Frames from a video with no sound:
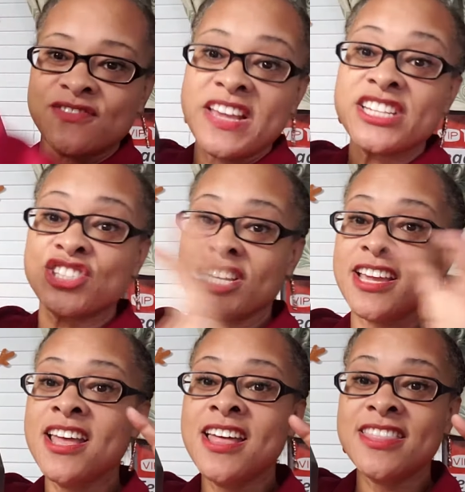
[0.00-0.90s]

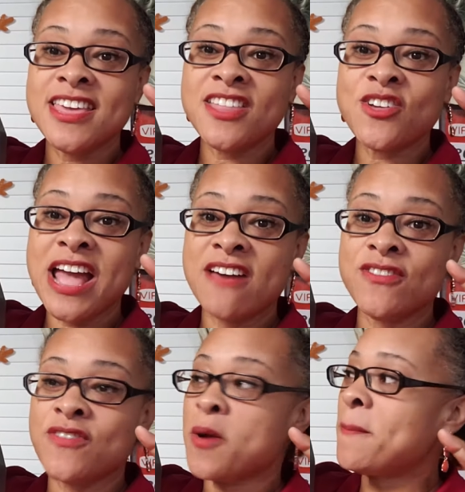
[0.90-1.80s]
finishing the other half
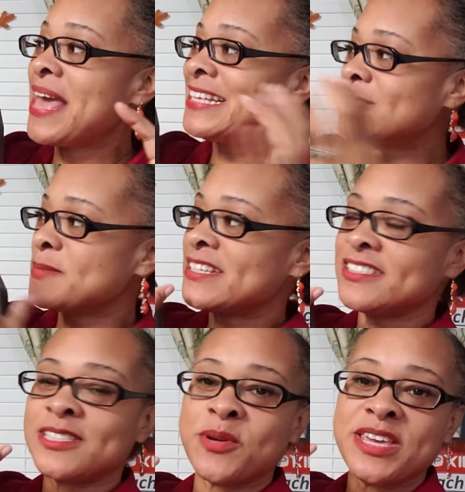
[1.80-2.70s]
of our
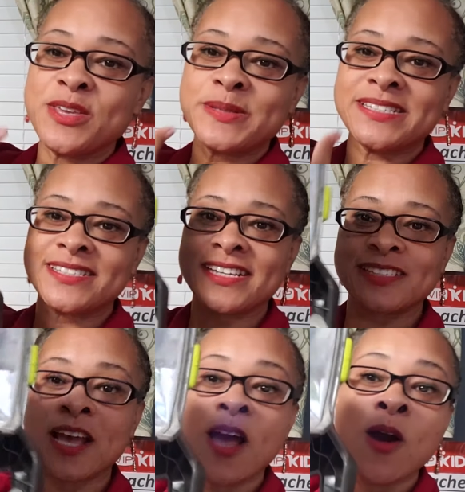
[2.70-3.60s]
basement, so he uses this.
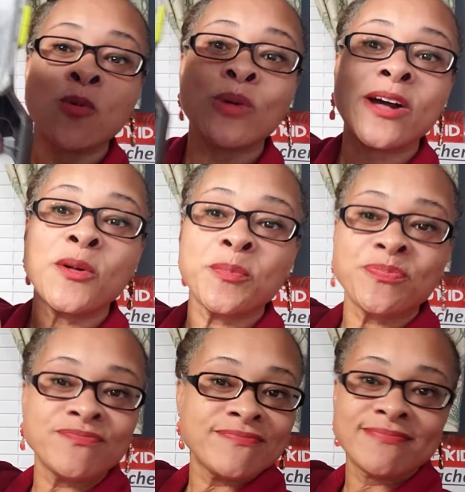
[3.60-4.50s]
Well,
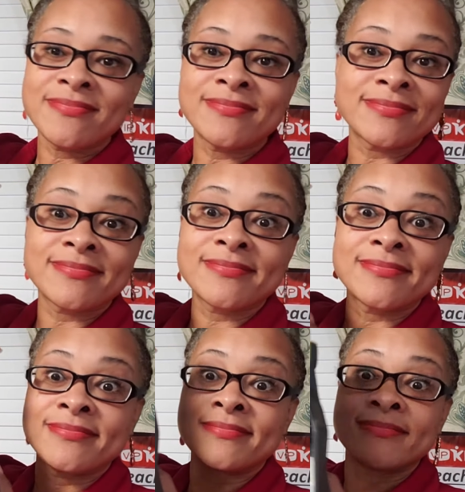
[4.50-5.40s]

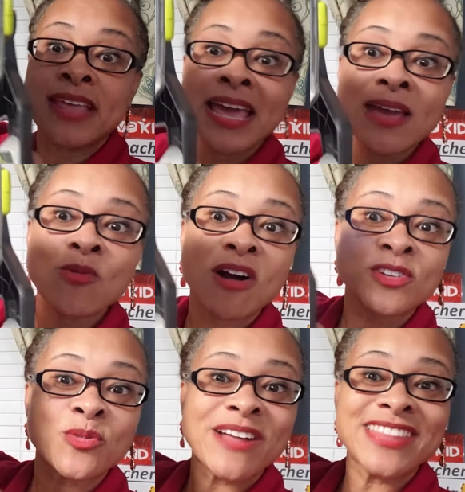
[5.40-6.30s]
he
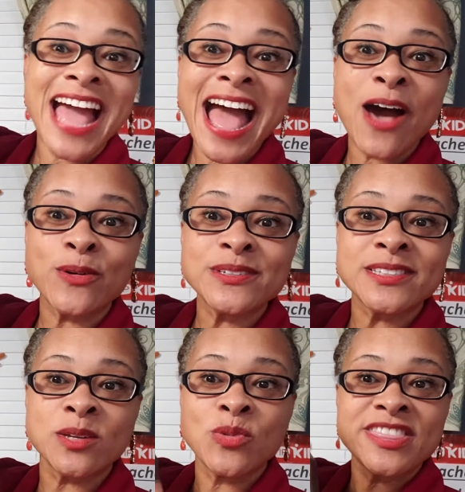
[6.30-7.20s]
walked around the
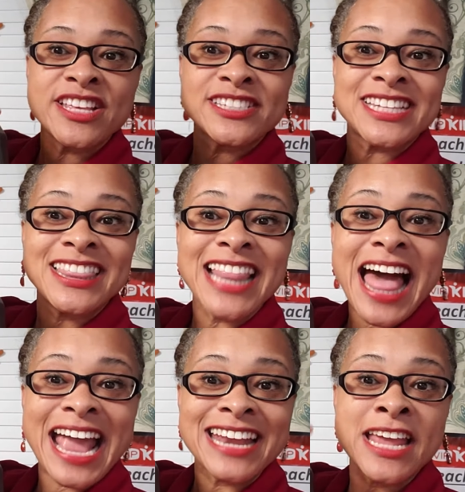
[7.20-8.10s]
house with this
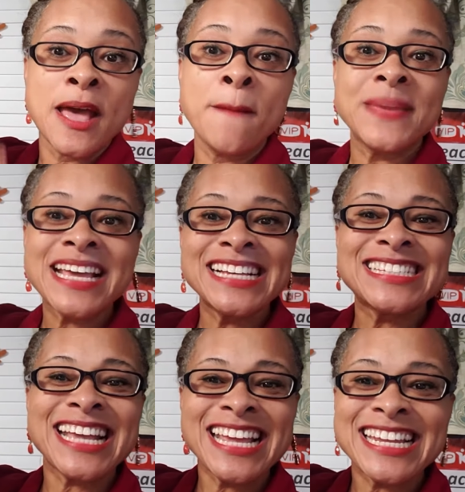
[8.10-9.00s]
light
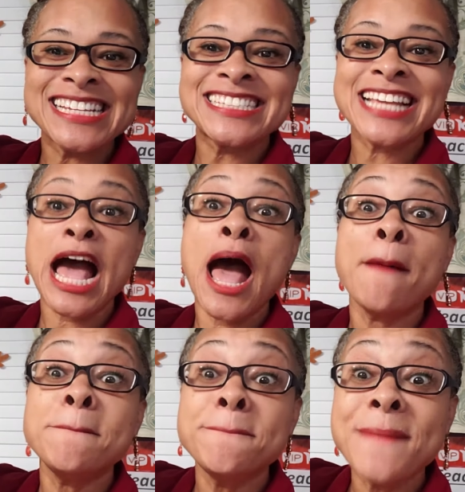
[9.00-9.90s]
because it is
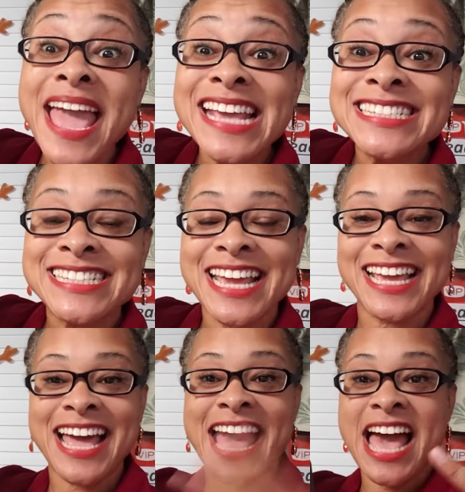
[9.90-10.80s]

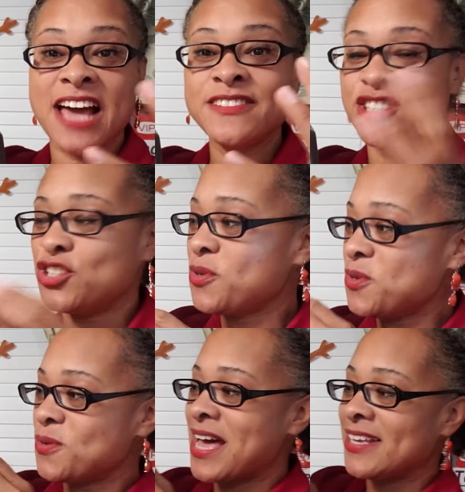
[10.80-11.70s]
amazing. I have to show
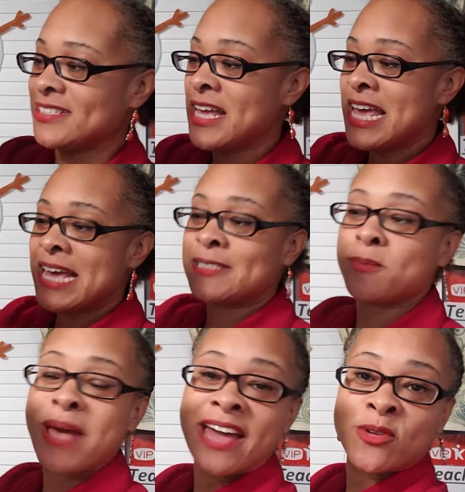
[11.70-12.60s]
you guys. It's
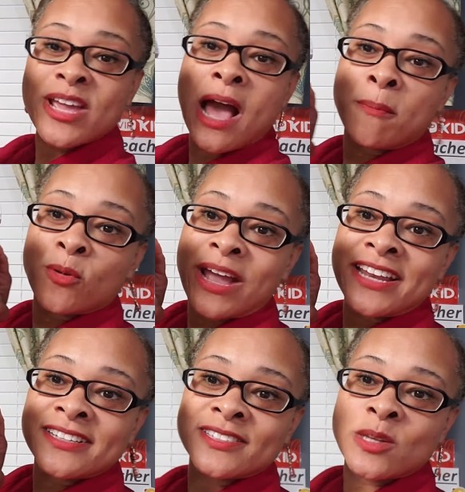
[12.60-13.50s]
battery
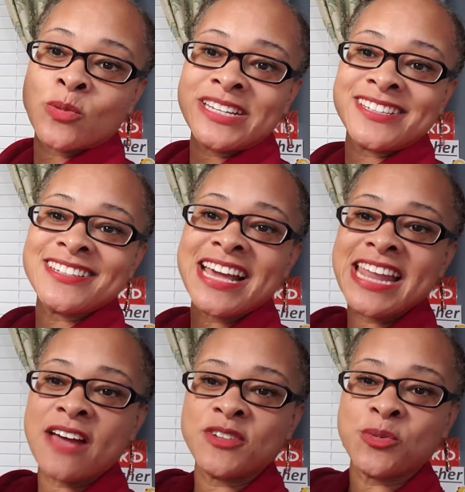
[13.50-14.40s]
operated, so we did not
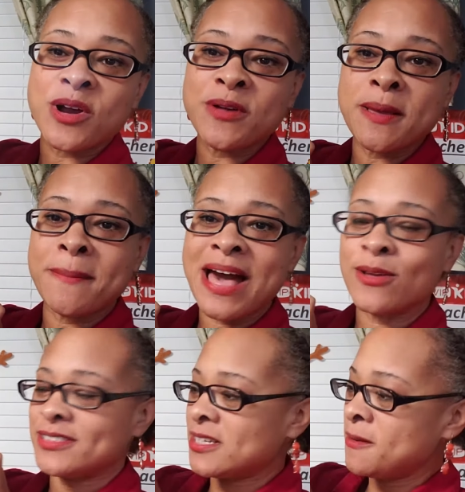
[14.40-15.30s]
have to worry
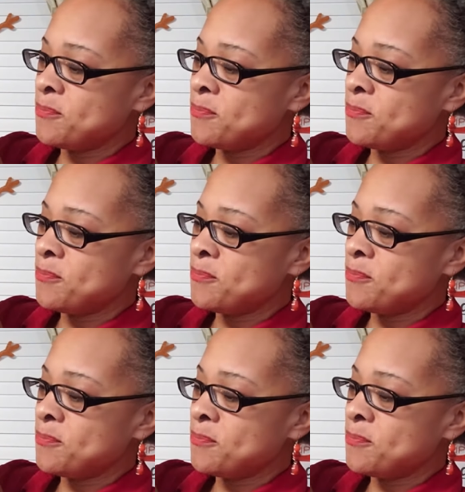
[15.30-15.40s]
about